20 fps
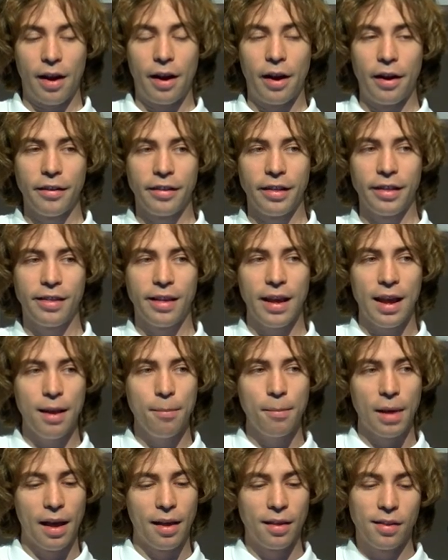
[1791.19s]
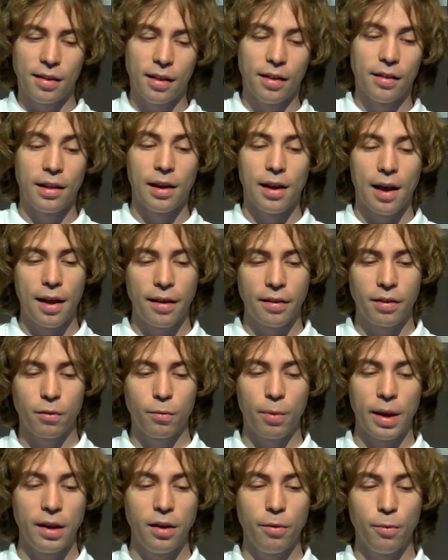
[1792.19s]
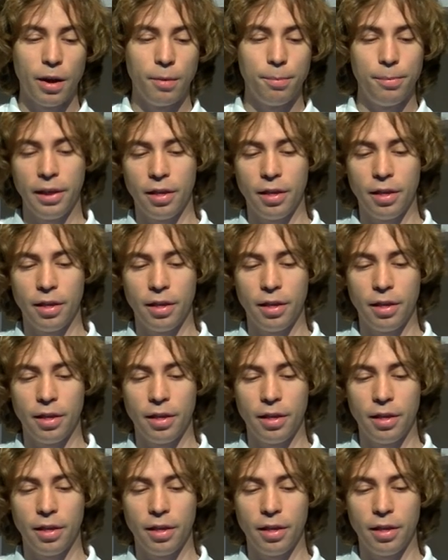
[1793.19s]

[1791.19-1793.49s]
are the same as the last 21